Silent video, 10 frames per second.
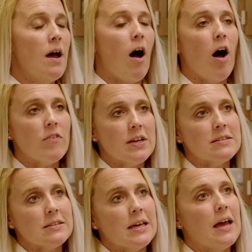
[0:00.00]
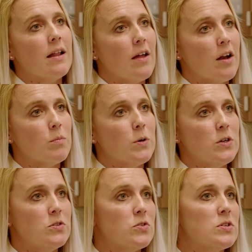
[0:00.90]
Obviously, a lot of
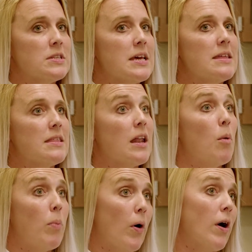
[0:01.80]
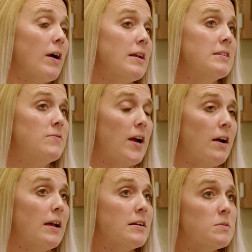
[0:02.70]
producers think that a barn is
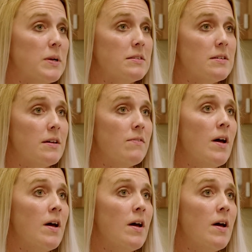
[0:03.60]
very expensive,